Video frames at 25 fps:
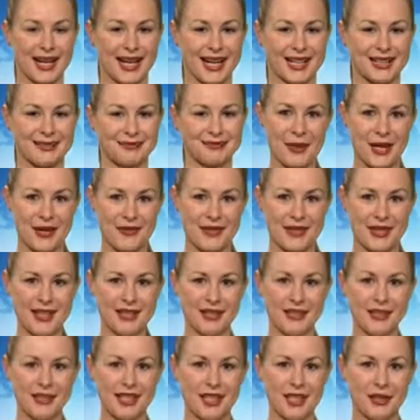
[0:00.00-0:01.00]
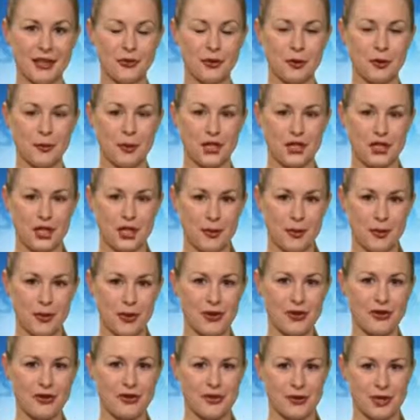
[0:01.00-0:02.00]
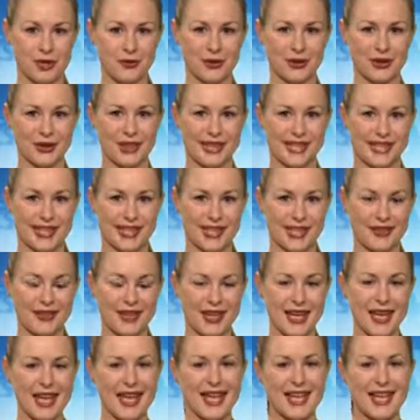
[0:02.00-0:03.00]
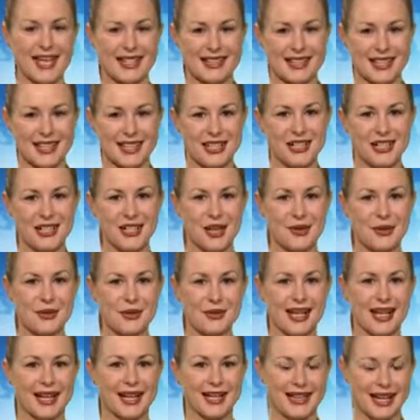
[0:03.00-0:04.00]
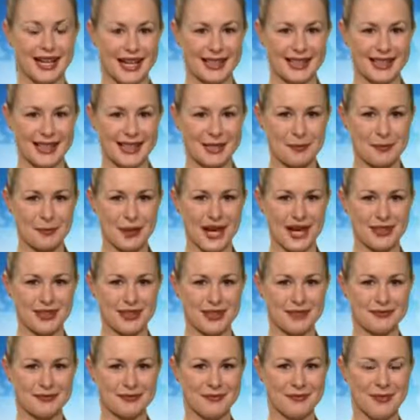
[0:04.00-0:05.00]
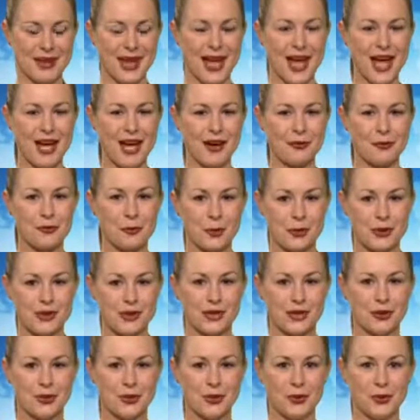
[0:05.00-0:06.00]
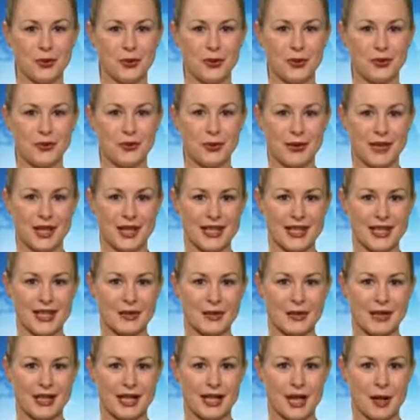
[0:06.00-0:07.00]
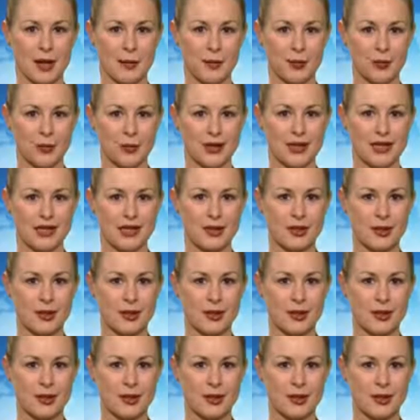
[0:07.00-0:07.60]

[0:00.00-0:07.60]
Along with what Sturgis has done, Lynn indicated the performances of Kaser, the holder on kicks, and long snapper Mike Windt were being assessed.